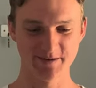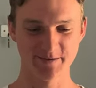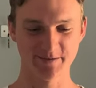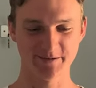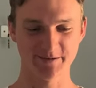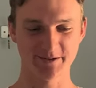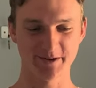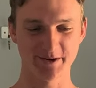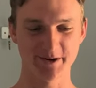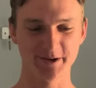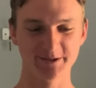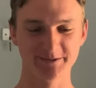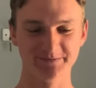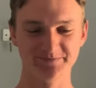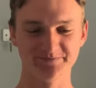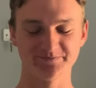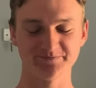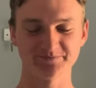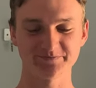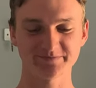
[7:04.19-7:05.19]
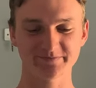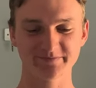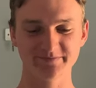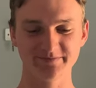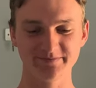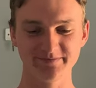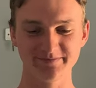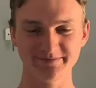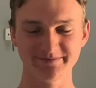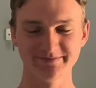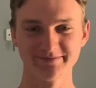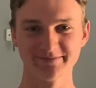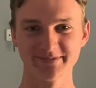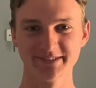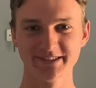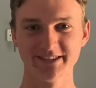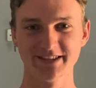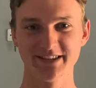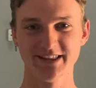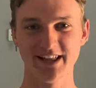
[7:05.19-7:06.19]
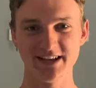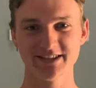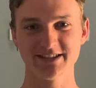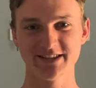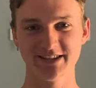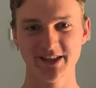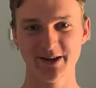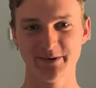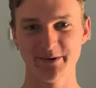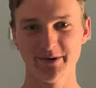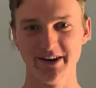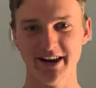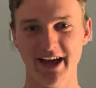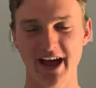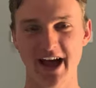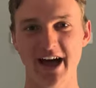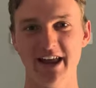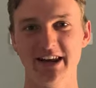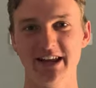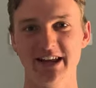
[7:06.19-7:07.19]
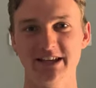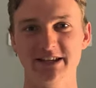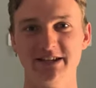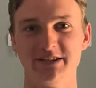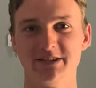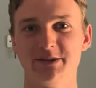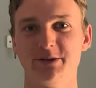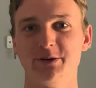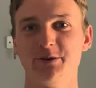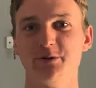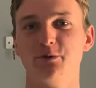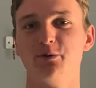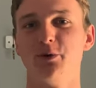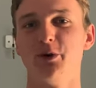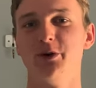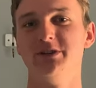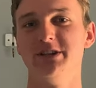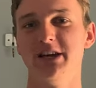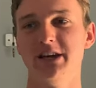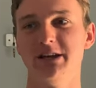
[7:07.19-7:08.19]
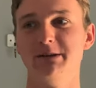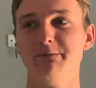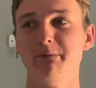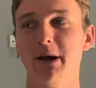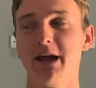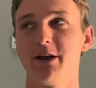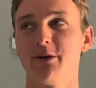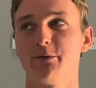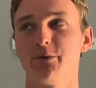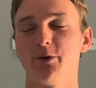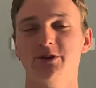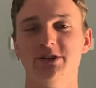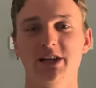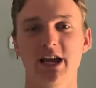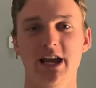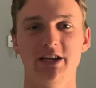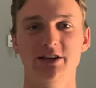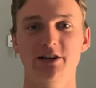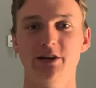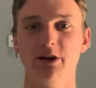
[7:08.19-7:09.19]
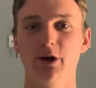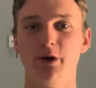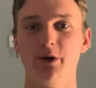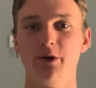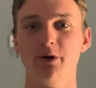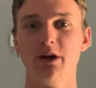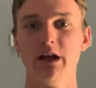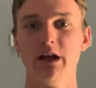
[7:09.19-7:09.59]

So the last thing that I wanted to add is to make a routine, you know,